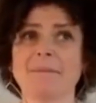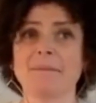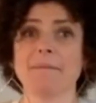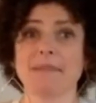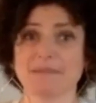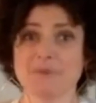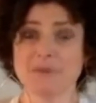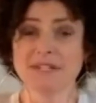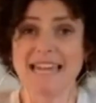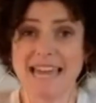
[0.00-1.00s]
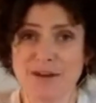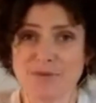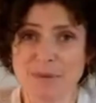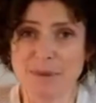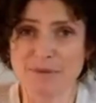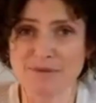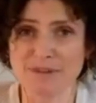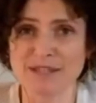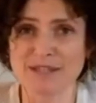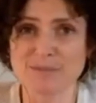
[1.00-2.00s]
Makes me want to add red pepper
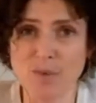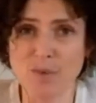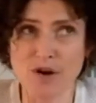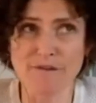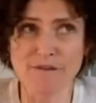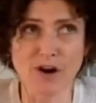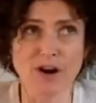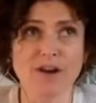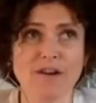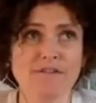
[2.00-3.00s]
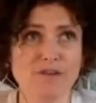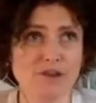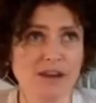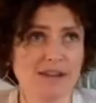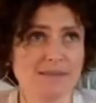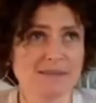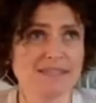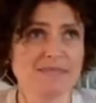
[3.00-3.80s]
flakes to more of our food items.